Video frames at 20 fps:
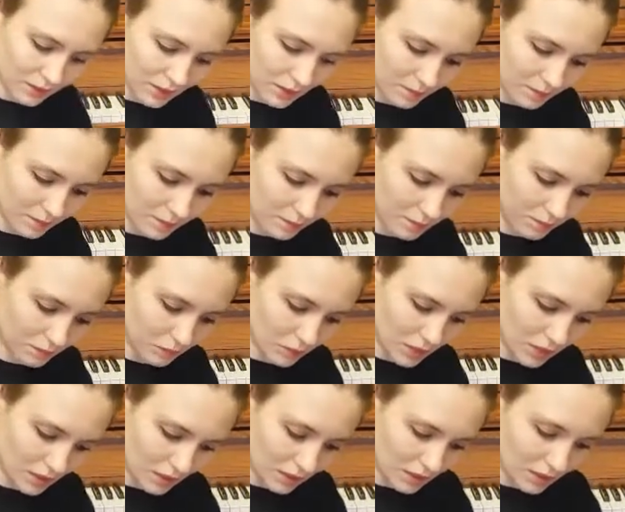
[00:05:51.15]
them.
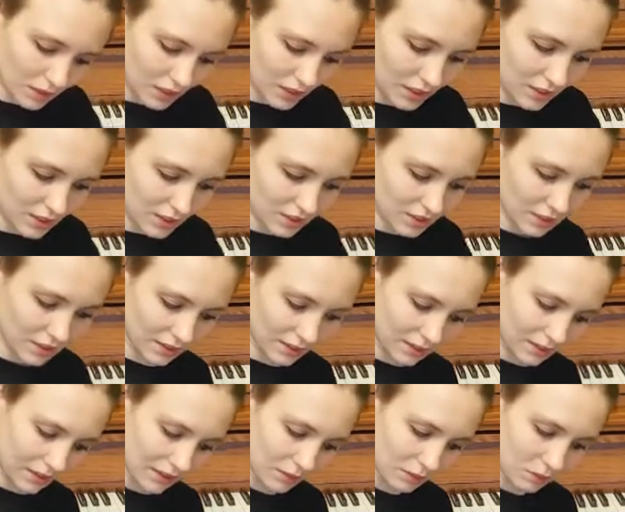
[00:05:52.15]
He just can't
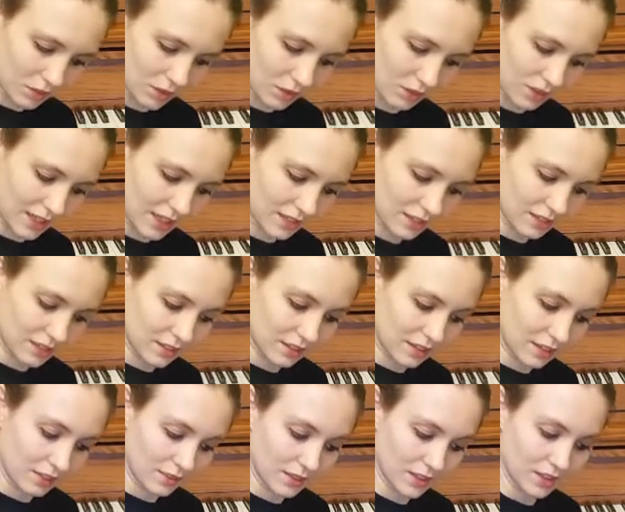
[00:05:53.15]
see them. So that's
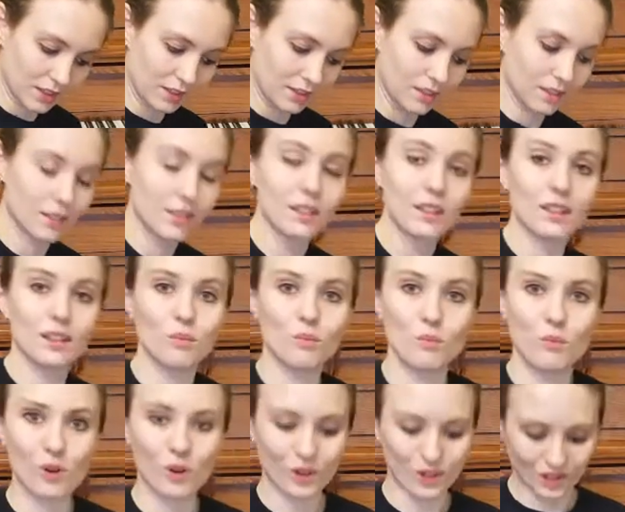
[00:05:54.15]
even
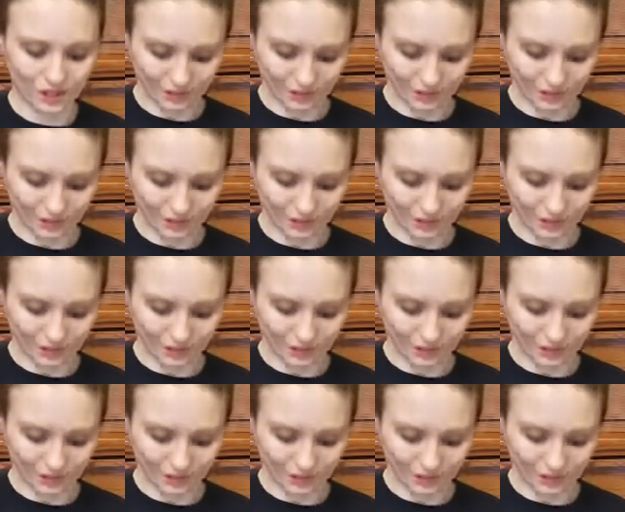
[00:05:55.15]
more